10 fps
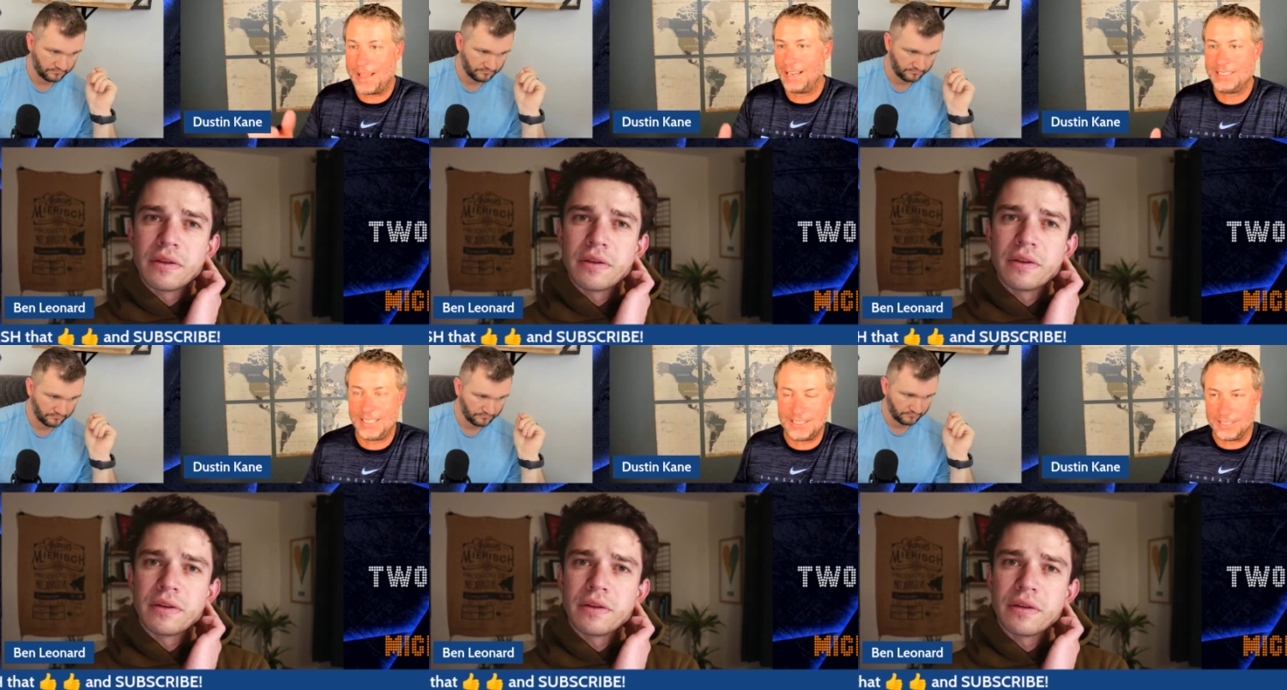Speaker 1: that
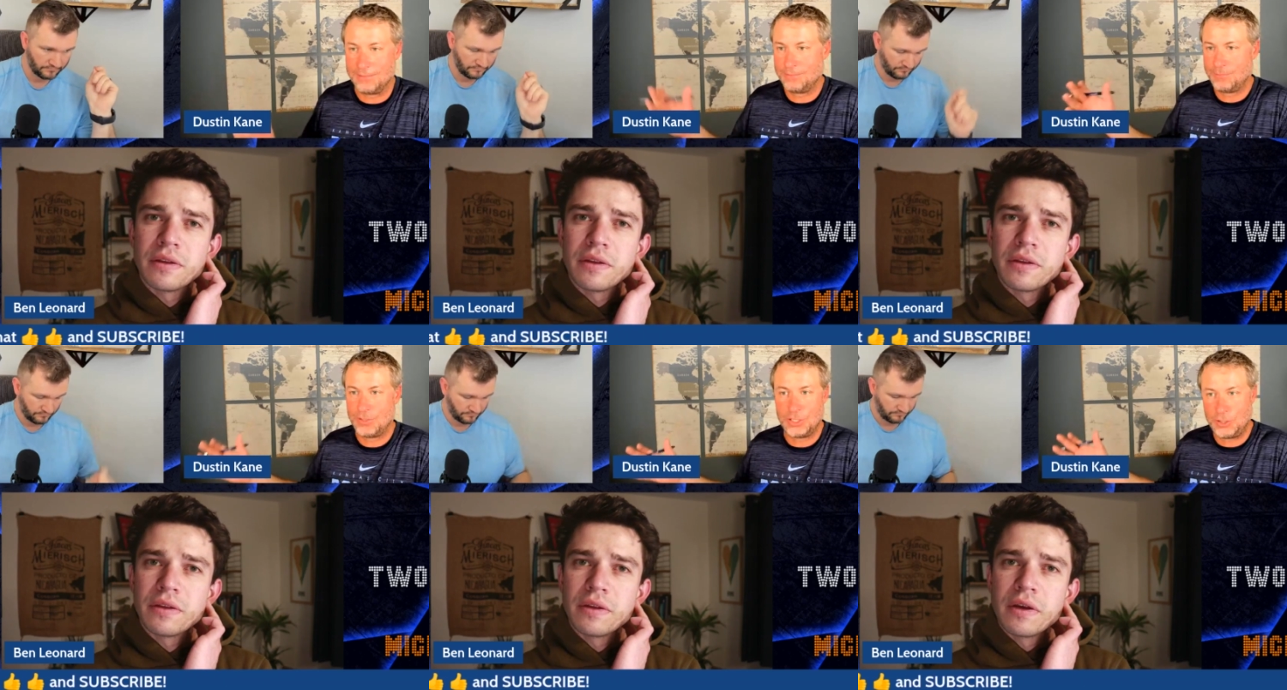is easy.
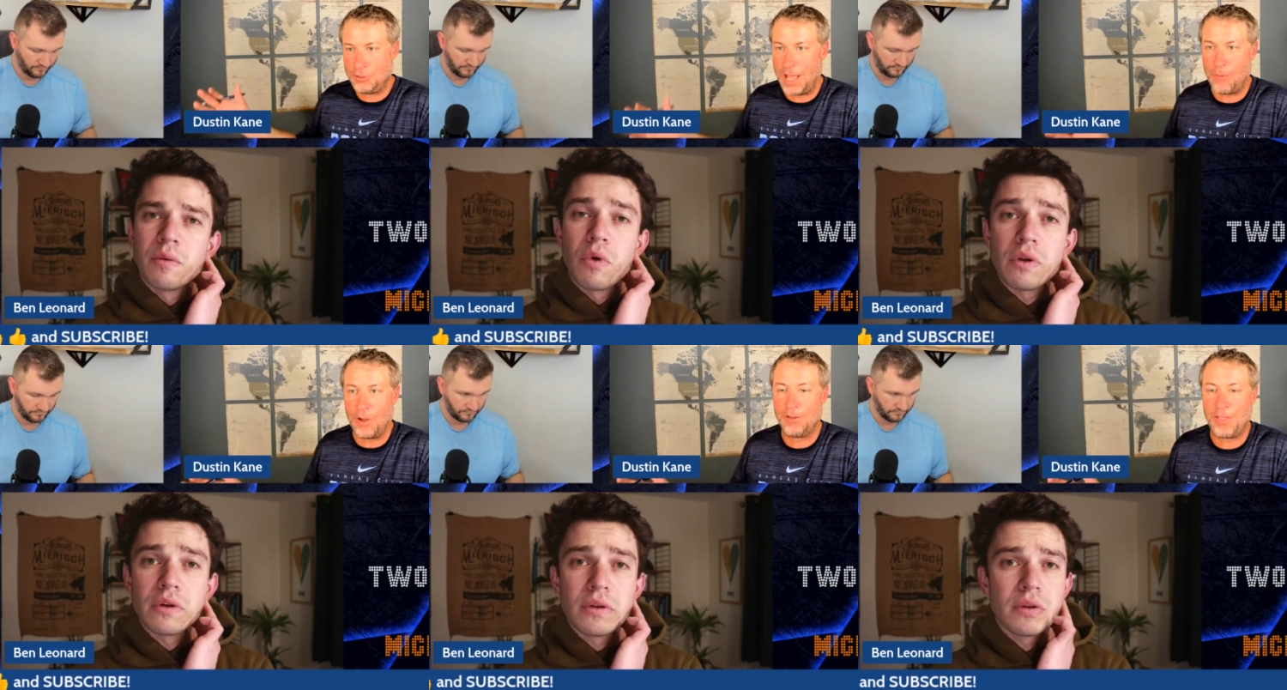Just do well,
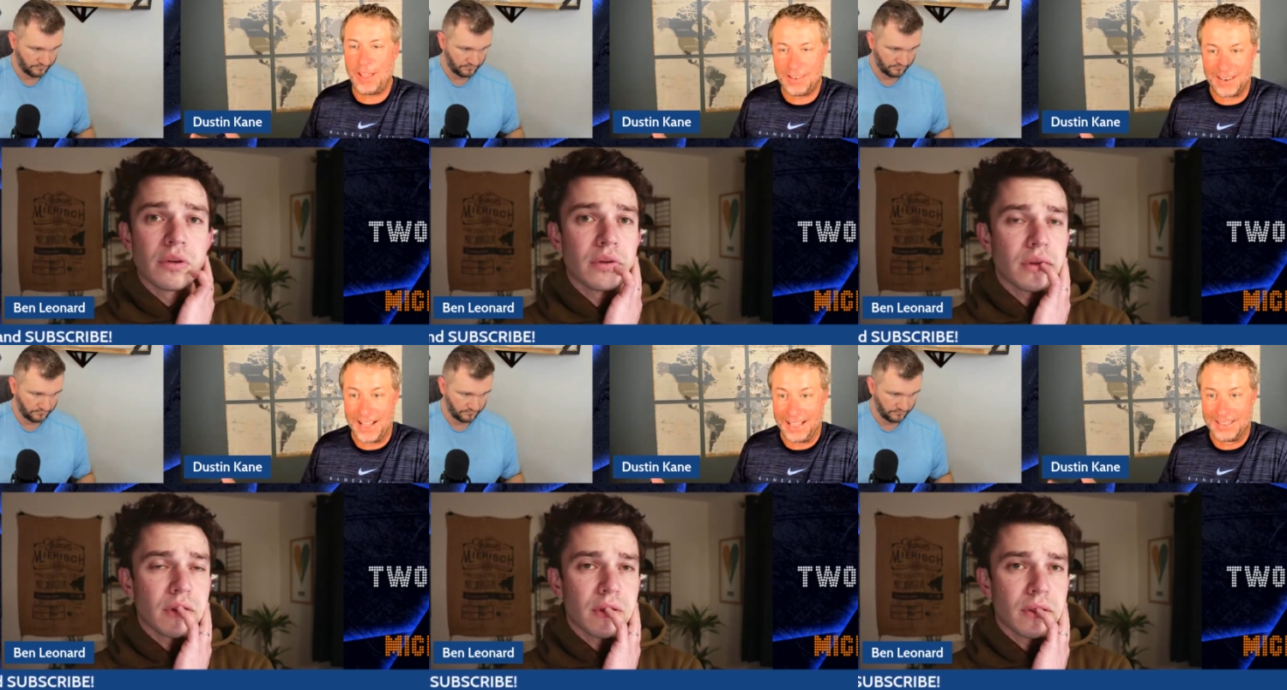that one thing
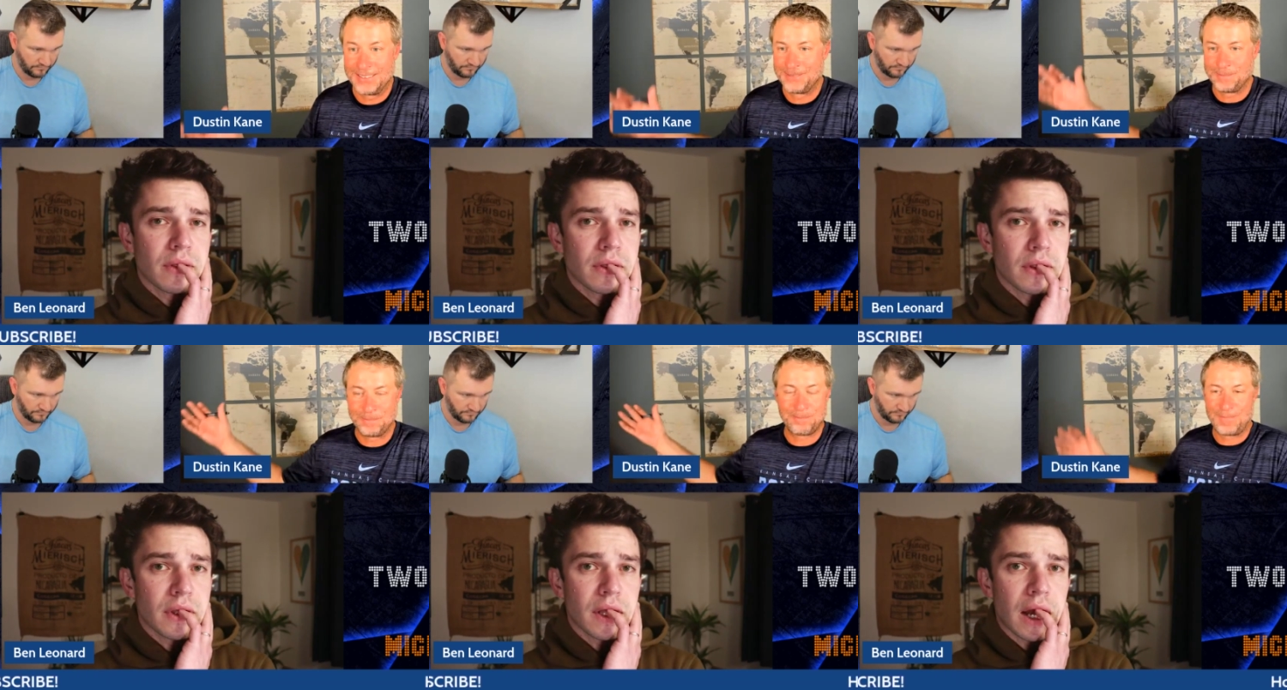today.
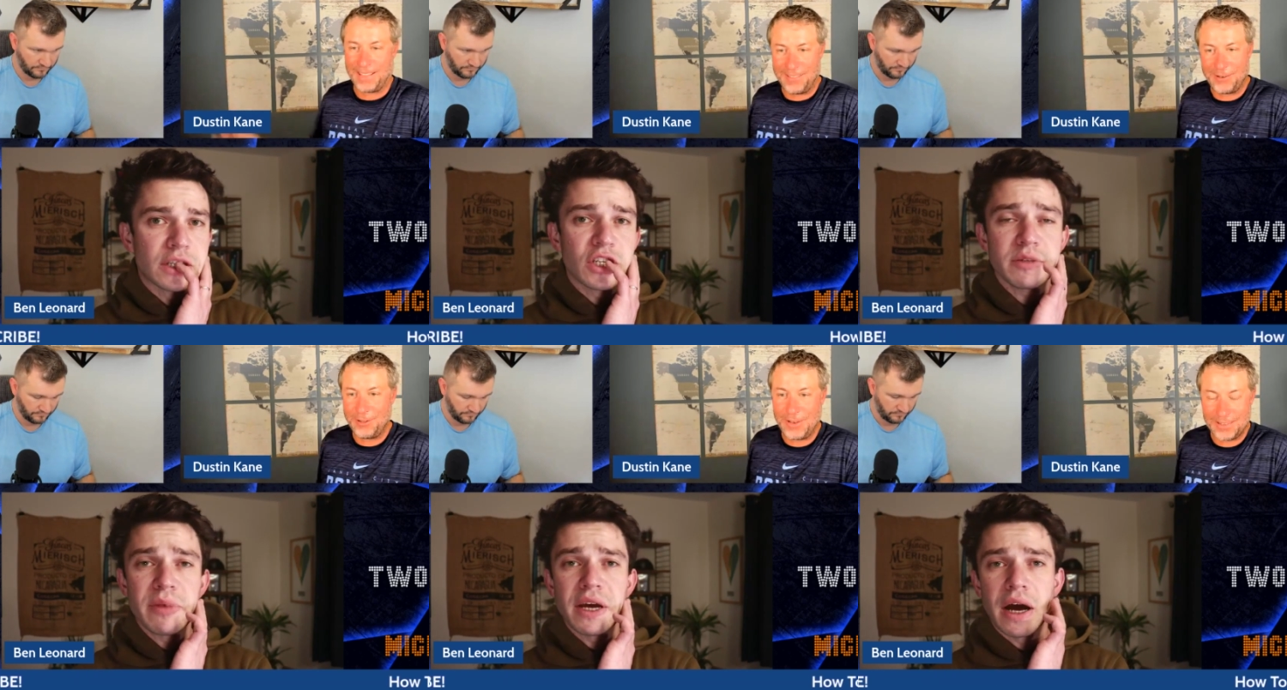
Speaker 2: I just
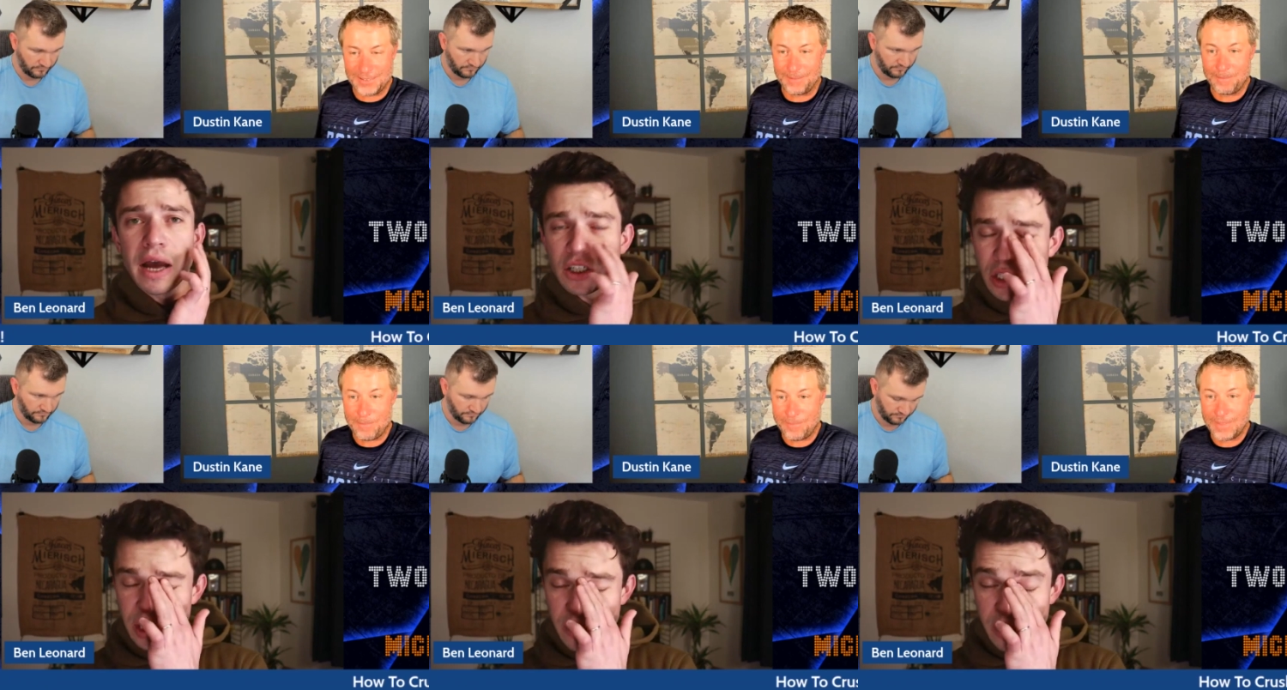may. I actually
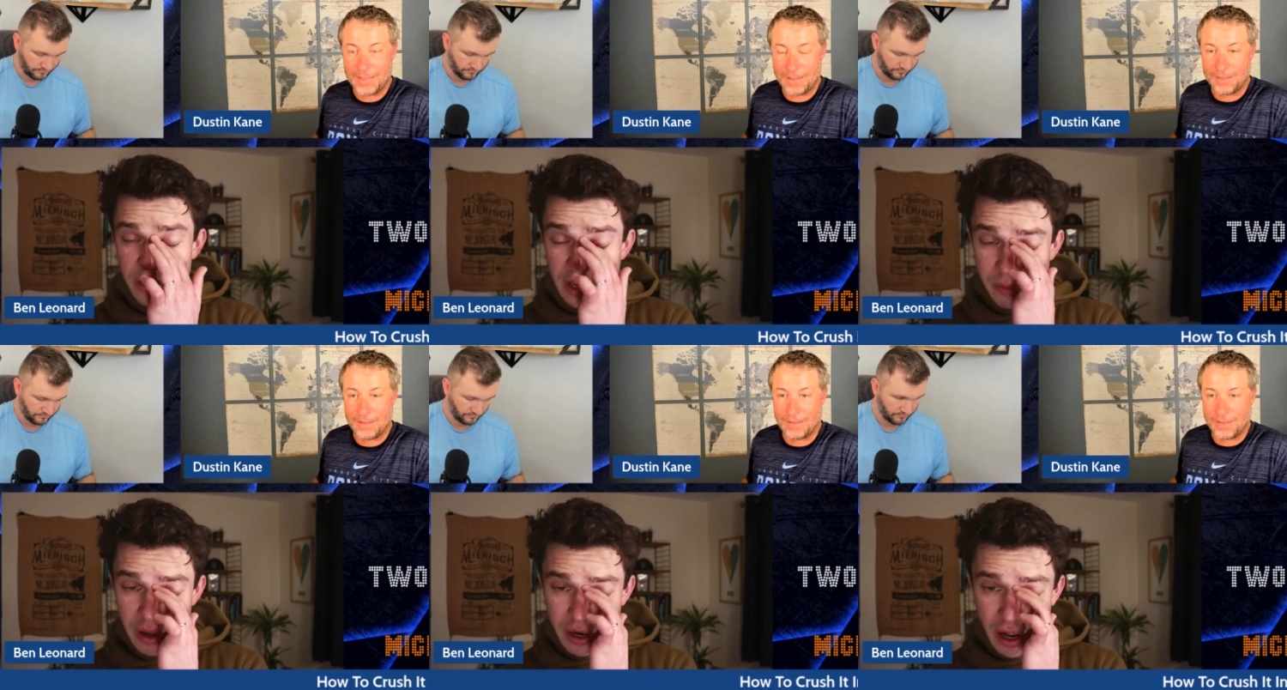now that I think
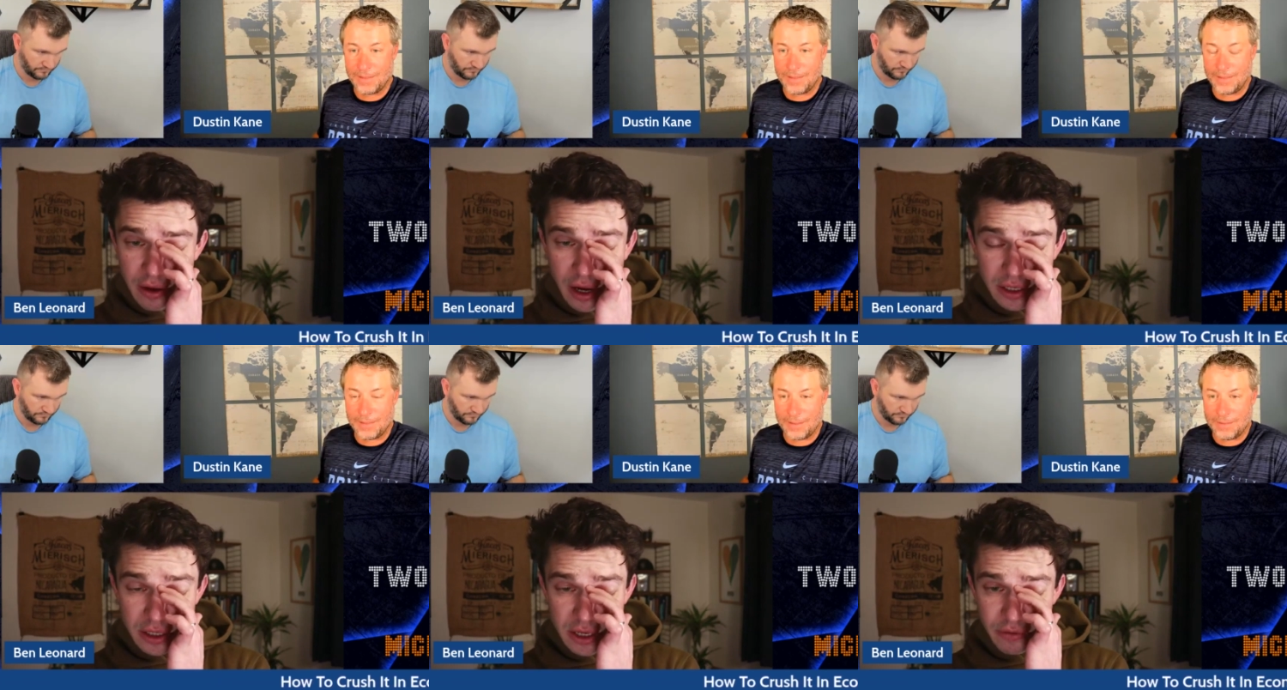about it, I, I
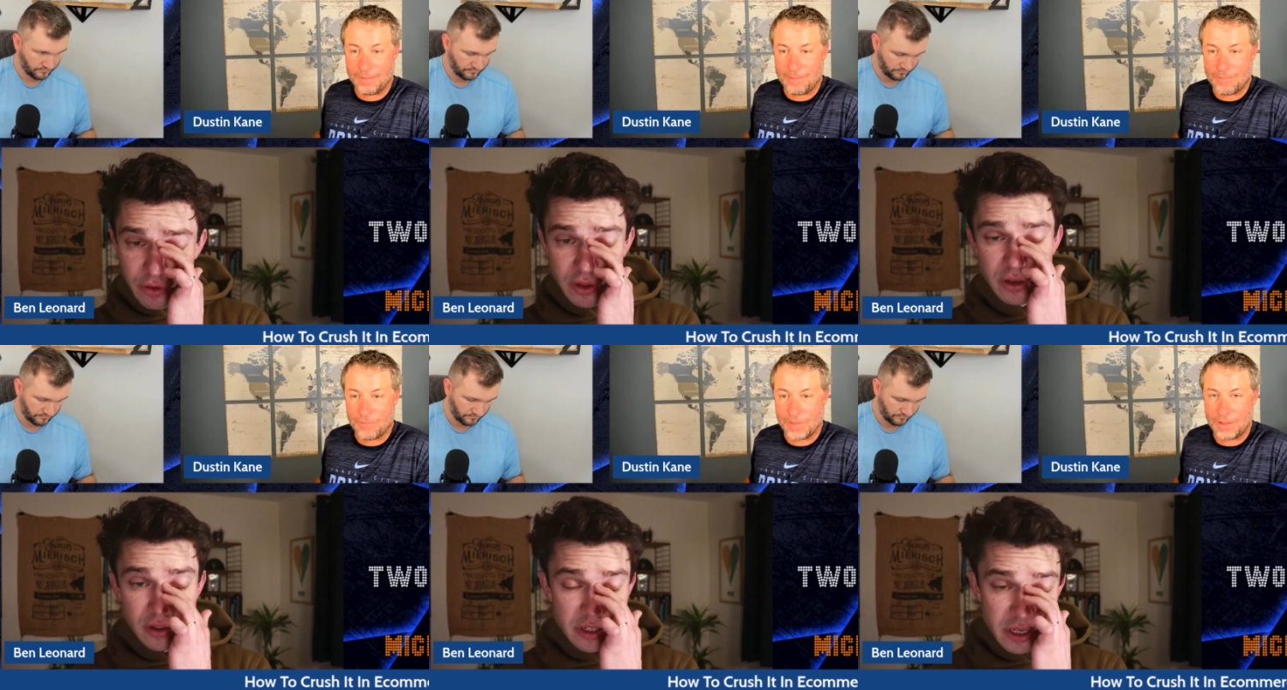didn't even think of
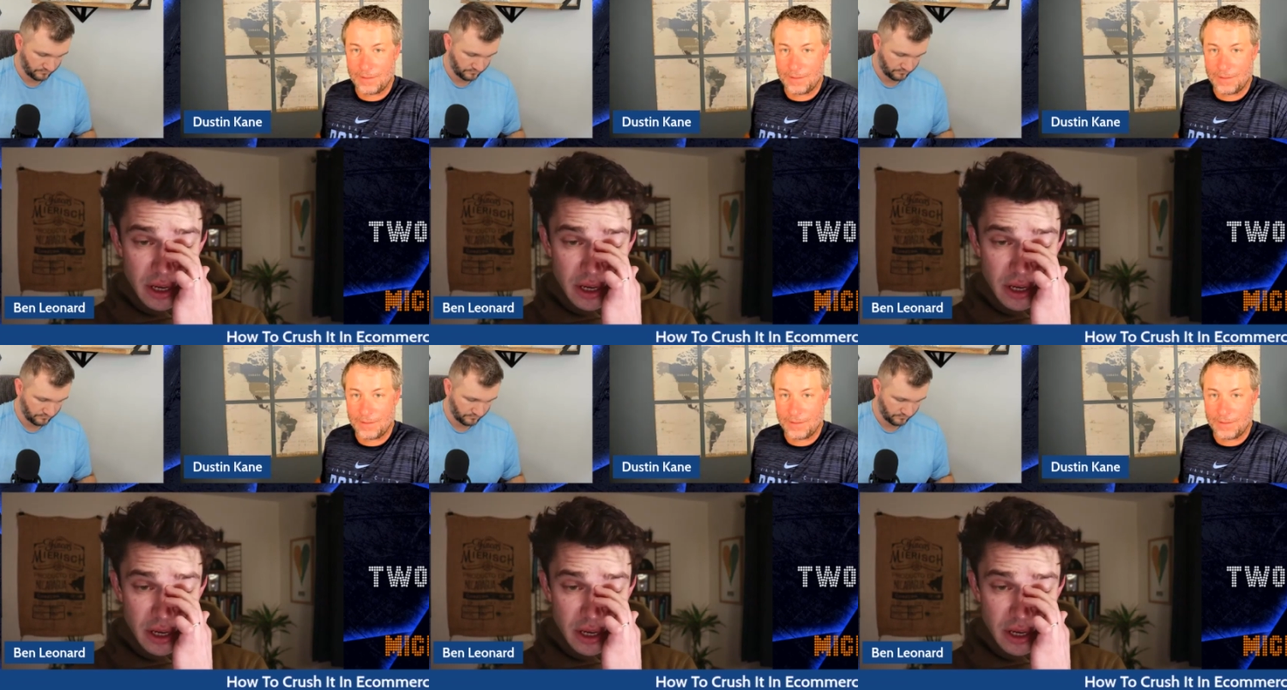this.